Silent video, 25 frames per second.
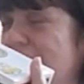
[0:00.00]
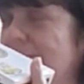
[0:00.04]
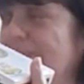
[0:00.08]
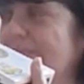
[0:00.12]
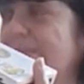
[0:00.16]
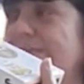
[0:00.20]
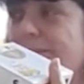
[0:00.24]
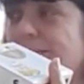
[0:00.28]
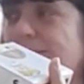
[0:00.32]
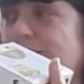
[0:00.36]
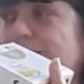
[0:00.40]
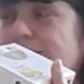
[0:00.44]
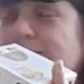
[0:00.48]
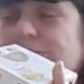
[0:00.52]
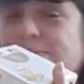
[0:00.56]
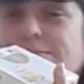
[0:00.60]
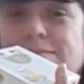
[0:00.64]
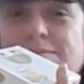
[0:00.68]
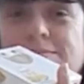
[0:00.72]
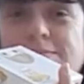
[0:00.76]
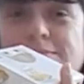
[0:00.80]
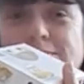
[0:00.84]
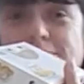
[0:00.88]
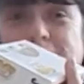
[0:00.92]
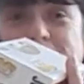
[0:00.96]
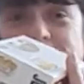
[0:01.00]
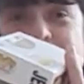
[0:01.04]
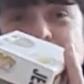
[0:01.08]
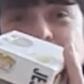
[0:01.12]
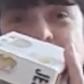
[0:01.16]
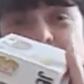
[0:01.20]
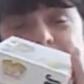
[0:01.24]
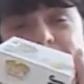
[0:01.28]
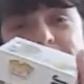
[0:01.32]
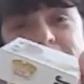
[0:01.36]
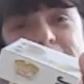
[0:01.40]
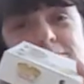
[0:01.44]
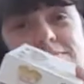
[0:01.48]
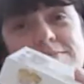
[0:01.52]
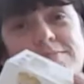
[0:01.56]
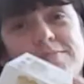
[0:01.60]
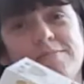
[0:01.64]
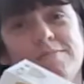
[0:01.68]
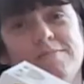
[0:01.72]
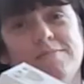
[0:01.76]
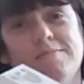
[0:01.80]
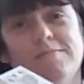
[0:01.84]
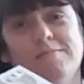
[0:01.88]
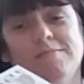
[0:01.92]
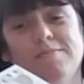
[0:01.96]

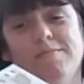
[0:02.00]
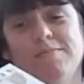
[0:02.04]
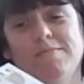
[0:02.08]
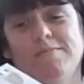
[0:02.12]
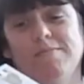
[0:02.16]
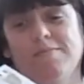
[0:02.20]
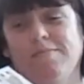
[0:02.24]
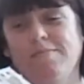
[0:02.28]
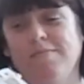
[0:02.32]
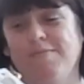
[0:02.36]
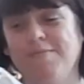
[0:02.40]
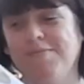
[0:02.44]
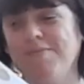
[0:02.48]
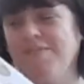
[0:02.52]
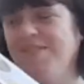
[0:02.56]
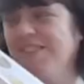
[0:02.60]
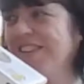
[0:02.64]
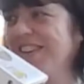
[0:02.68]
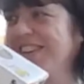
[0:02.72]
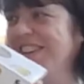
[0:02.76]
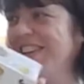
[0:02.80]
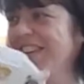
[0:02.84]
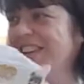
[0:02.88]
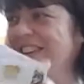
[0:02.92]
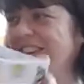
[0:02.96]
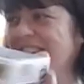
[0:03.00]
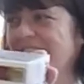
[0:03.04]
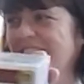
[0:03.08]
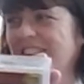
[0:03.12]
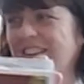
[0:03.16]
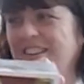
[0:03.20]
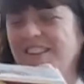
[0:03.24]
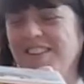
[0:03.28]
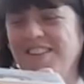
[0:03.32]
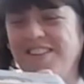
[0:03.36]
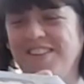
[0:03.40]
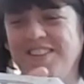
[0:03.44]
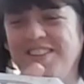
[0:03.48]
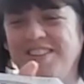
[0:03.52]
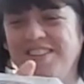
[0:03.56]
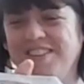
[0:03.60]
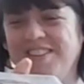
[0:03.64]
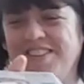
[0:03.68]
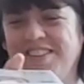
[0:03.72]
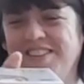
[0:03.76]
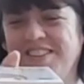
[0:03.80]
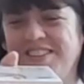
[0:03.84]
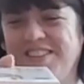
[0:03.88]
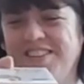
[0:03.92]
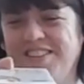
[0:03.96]

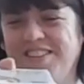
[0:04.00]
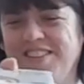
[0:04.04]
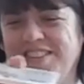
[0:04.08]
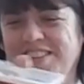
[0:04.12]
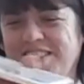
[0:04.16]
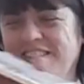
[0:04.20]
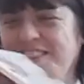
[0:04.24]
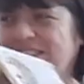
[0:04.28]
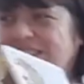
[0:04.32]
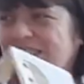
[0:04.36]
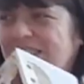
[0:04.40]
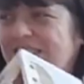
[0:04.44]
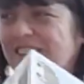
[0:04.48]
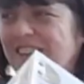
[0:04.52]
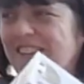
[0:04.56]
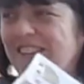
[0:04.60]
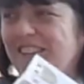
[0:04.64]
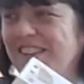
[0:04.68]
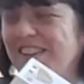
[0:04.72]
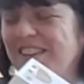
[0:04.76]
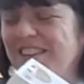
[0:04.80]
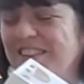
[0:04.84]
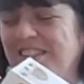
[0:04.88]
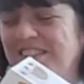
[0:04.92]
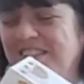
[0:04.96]
(not speaking)